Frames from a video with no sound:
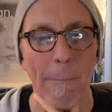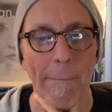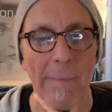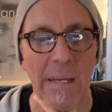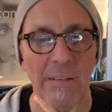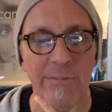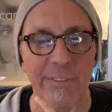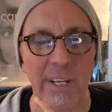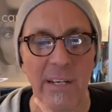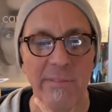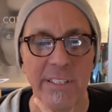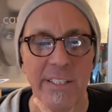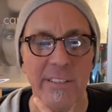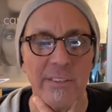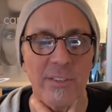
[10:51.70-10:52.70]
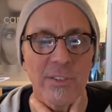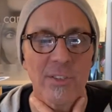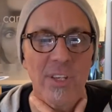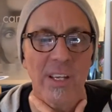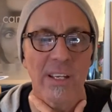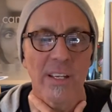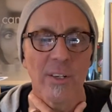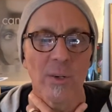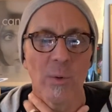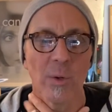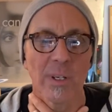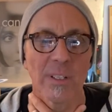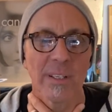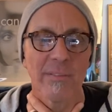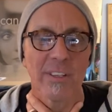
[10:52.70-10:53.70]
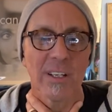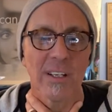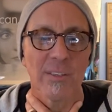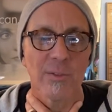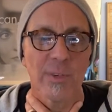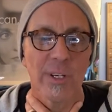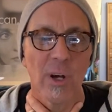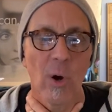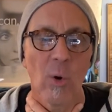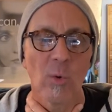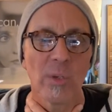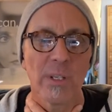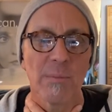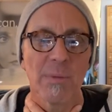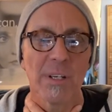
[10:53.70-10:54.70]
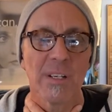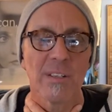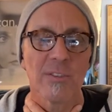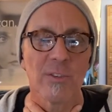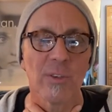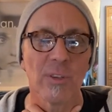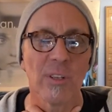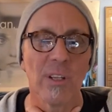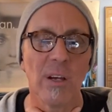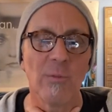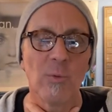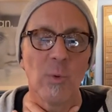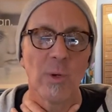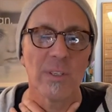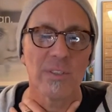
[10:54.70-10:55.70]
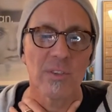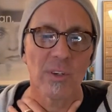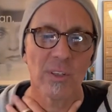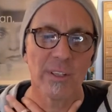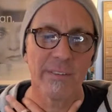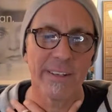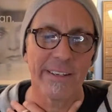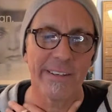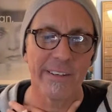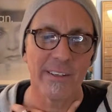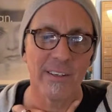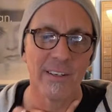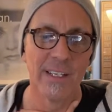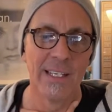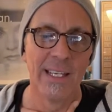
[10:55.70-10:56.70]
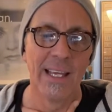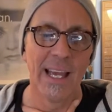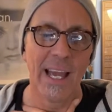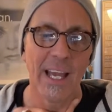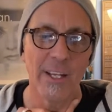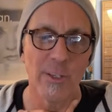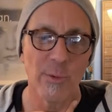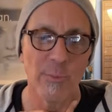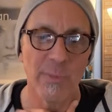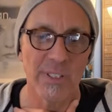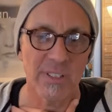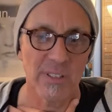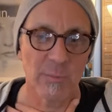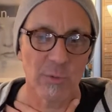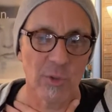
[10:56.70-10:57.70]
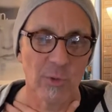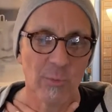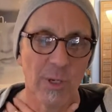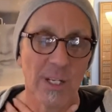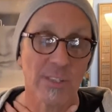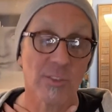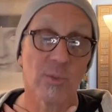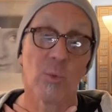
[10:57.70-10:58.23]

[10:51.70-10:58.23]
Flavia, you're saying you don't want to leave the country only because your loved ones are living here and you'd miss them too much.